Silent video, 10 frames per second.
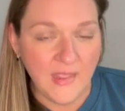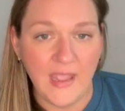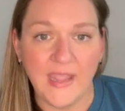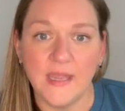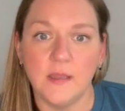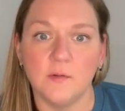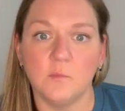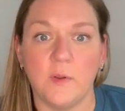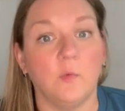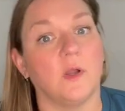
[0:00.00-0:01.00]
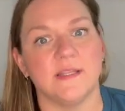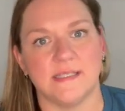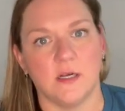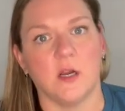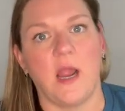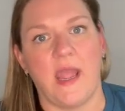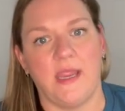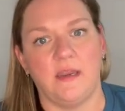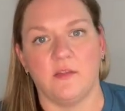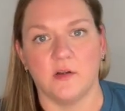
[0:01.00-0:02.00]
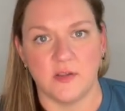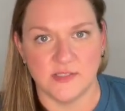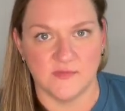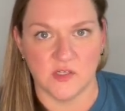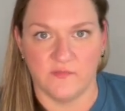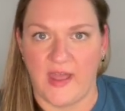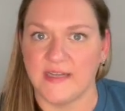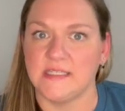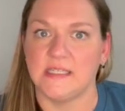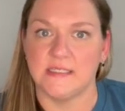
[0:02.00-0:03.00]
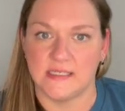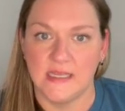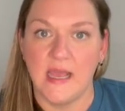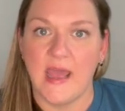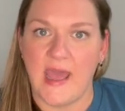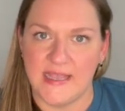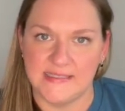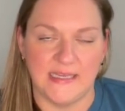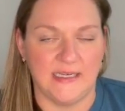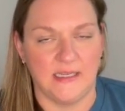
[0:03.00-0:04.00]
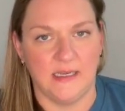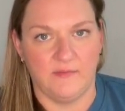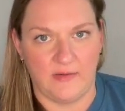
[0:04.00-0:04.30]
and we will consider another dose of surfactant as needed if